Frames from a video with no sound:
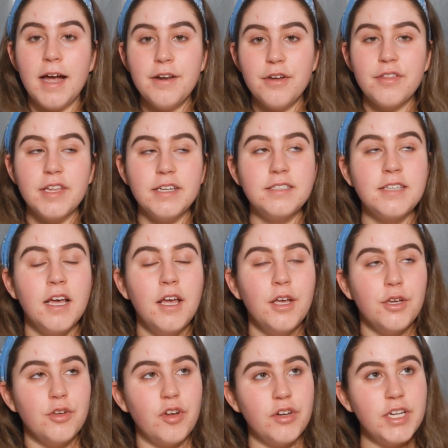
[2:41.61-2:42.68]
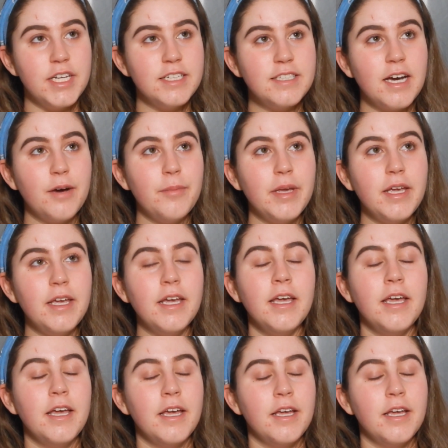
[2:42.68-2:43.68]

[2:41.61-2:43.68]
I know this. You don't need to tell me.